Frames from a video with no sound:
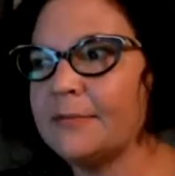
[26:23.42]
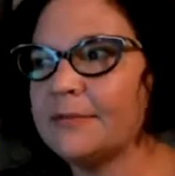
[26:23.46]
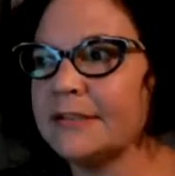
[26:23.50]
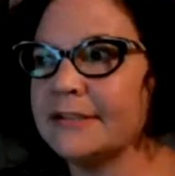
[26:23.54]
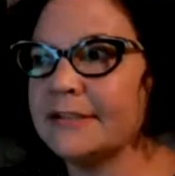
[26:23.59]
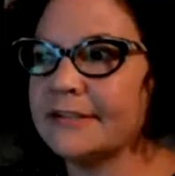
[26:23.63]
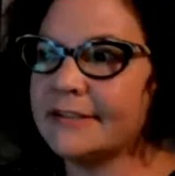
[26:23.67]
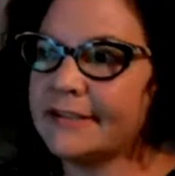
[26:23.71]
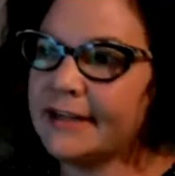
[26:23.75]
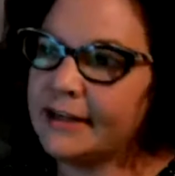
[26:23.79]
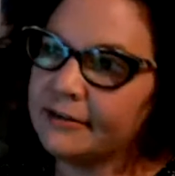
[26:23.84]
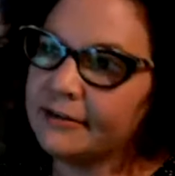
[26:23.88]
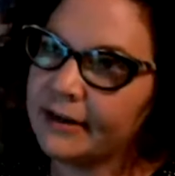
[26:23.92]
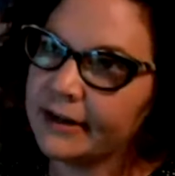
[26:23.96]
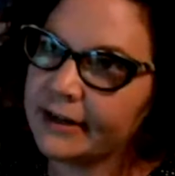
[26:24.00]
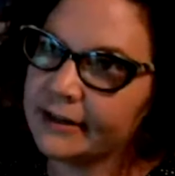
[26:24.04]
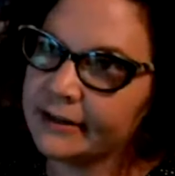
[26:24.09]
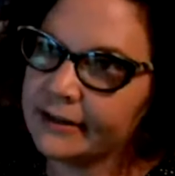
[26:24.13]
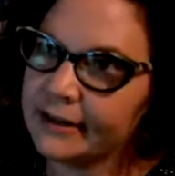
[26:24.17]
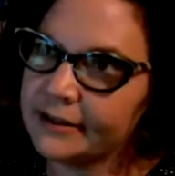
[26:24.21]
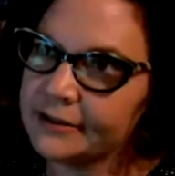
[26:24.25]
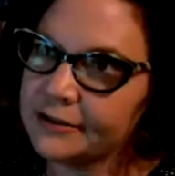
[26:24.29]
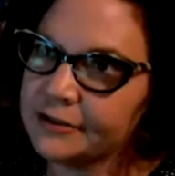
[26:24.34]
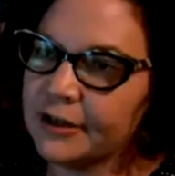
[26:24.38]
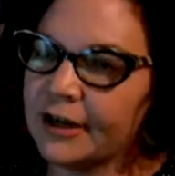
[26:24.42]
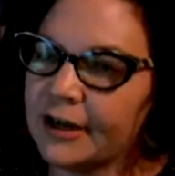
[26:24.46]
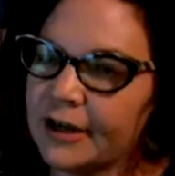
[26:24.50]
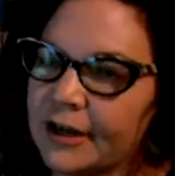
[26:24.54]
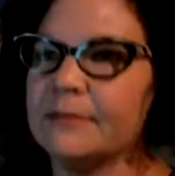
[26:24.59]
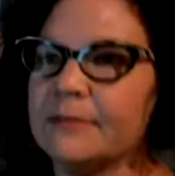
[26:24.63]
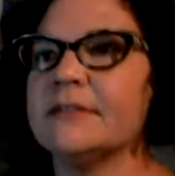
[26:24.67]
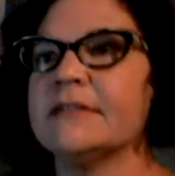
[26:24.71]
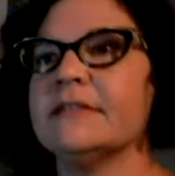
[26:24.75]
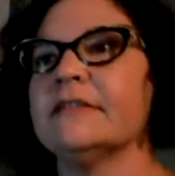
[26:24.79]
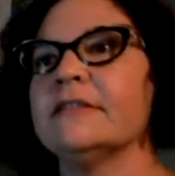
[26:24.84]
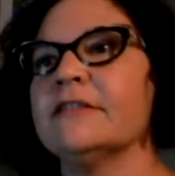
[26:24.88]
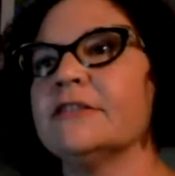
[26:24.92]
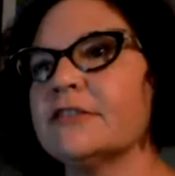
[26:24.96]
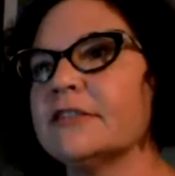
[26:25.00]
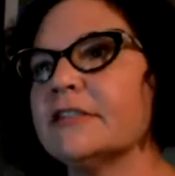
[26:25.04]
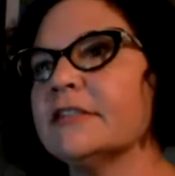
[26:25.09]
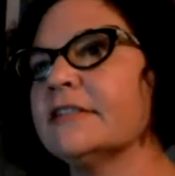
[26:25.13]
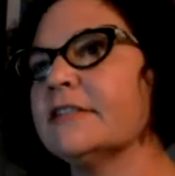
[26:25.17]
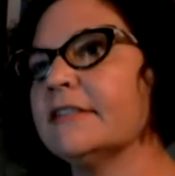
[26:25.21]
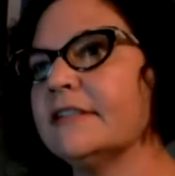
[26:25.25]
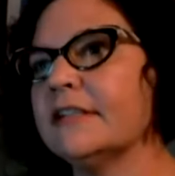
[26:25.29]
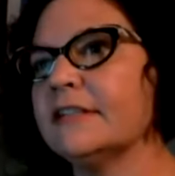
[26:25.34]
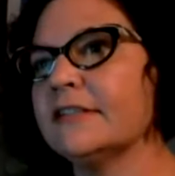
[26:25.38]
and state recognized tribes. And
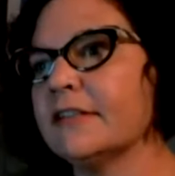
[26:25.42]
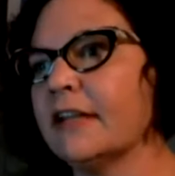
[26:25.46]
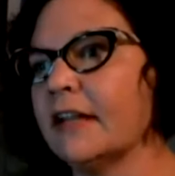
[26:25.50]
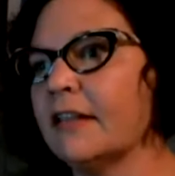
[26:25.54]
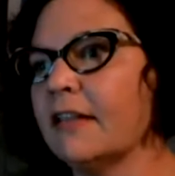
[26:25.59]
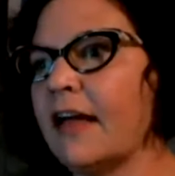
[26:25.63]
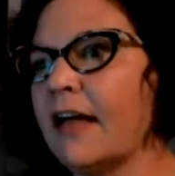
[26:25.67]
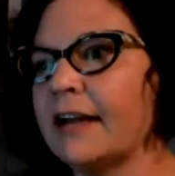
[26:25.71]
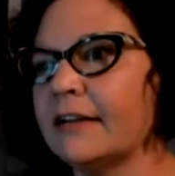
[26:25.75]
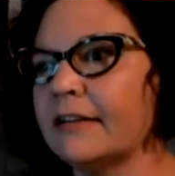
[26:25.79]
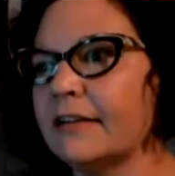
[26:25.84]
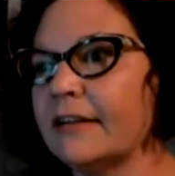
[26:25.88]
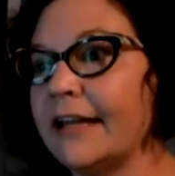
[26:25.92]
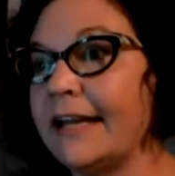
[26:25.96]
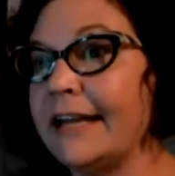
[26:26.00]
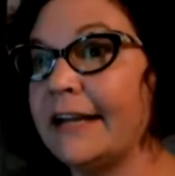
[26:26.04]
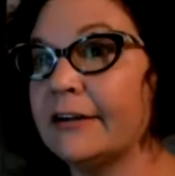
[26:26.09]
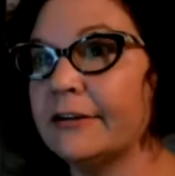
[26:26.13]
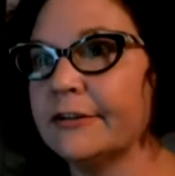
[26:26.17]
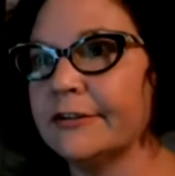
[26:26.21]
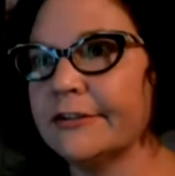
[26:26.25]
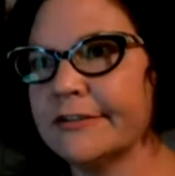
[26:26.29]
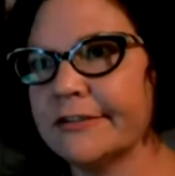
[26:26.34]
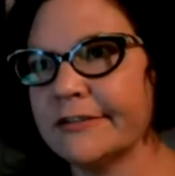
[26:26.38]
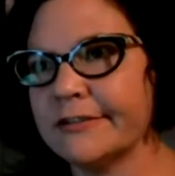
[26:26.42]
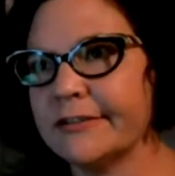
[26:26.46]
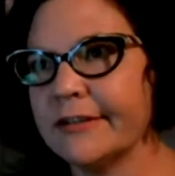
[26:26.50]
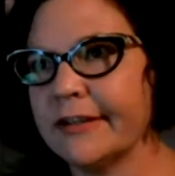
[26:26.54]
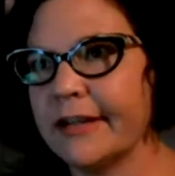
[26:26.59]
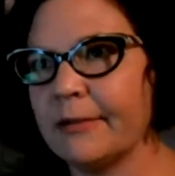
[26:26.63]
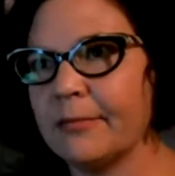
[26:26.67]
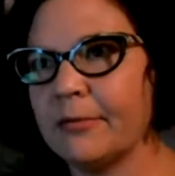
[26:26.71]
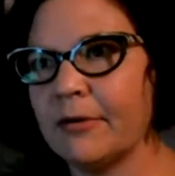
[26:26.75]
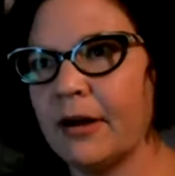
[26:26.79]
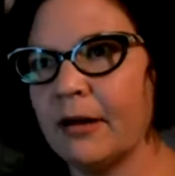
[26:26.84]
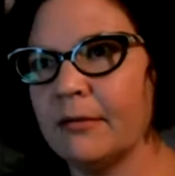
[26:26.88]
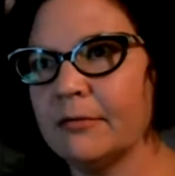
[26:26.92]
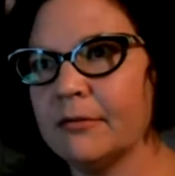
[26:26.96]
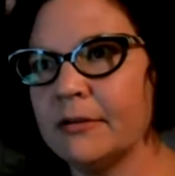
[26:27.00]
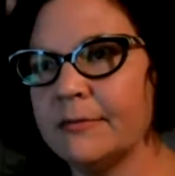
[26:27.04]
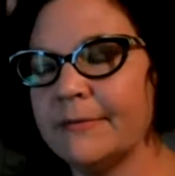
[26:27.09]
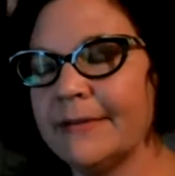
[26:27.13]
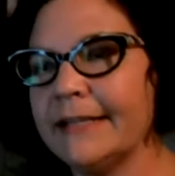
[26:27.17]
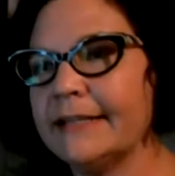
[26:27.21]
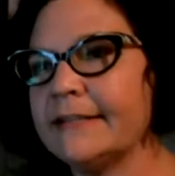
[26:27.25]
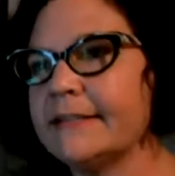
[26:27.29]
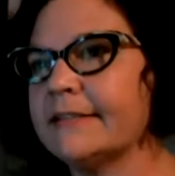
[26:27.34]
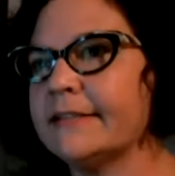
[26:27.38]
there's a lot of layers to that
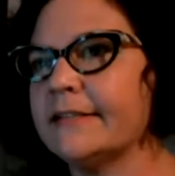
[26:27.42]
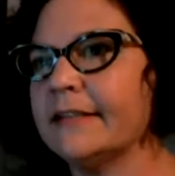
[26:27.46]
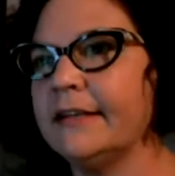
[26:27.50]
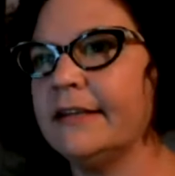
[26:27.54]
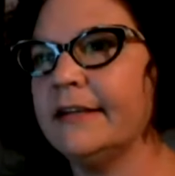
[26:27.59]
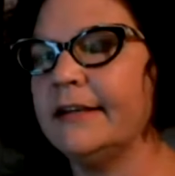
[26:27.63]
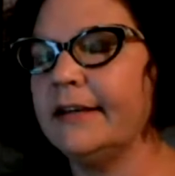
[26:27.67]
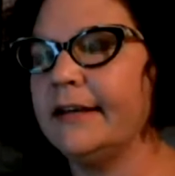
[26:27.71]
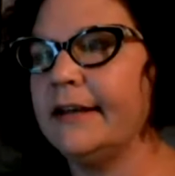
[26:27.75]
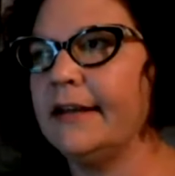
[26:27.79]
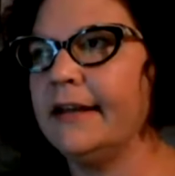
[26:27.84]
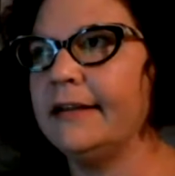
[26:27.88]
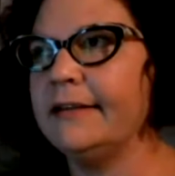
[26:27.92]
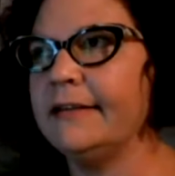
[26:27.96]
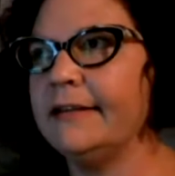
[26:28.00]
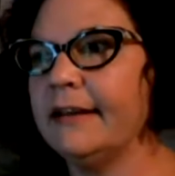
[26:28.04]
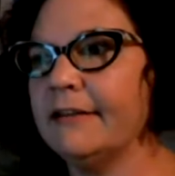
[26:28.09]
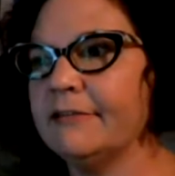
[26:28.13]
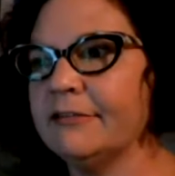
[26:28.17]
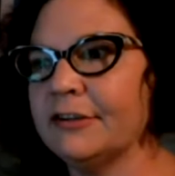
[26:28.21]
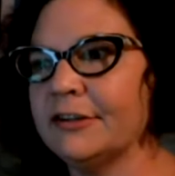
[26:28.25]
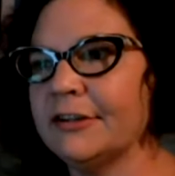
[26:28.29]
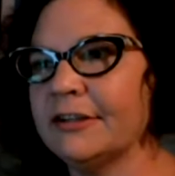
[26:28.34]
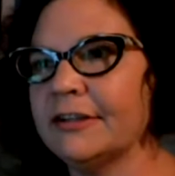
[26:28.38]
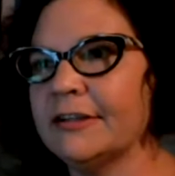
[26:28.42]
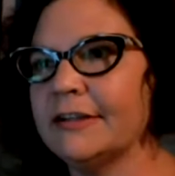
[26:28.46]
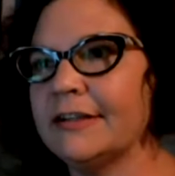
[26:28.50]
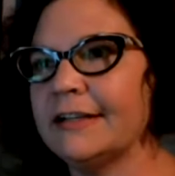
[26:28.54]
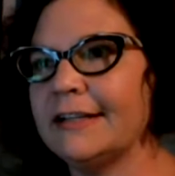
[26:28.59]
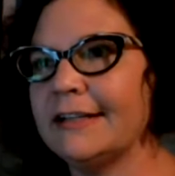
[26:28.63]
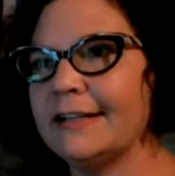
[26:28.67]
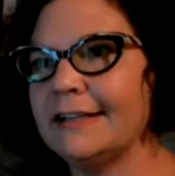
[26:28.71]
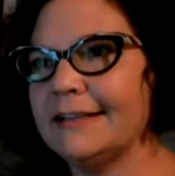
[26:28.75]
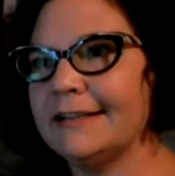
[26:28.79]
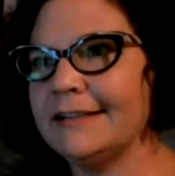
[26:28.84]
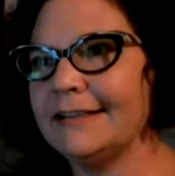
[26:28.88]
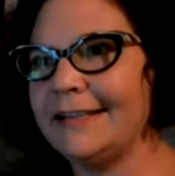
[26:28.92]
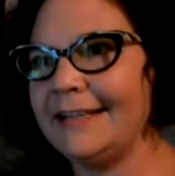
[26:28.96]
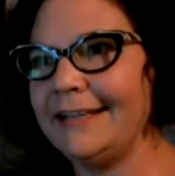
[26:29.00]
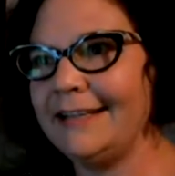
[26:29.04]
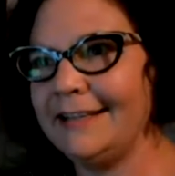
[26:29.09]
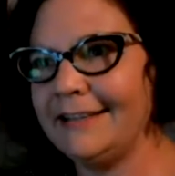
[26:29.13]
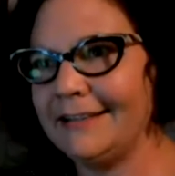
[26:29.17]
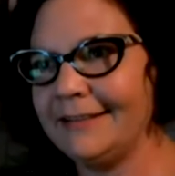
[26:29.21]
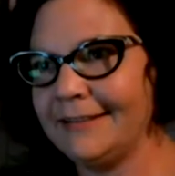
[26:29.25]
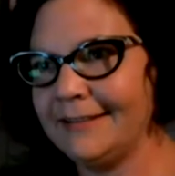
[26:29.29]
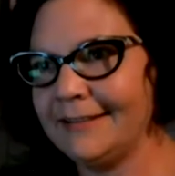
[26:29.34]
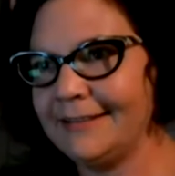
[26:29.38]
problem. It's never
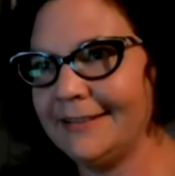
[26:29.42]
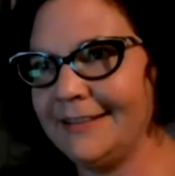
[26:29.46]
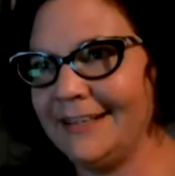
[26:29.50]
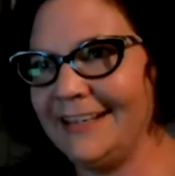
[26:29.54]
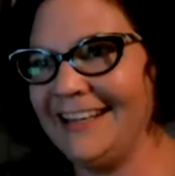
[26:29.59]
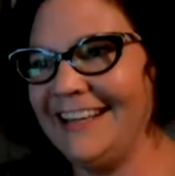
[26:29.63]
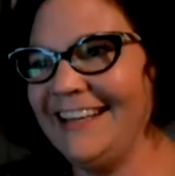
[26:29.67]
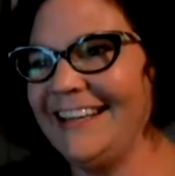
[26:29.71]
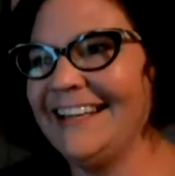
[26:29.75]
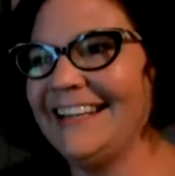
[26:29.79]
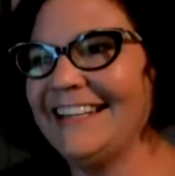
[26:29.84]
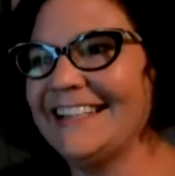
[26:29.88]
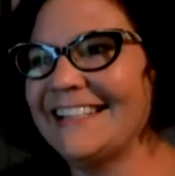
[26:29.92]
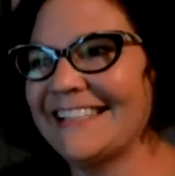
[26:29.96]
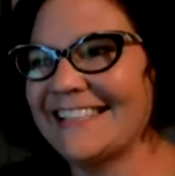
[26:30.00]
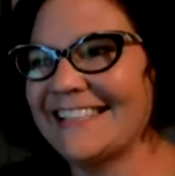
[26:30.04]
clean. It's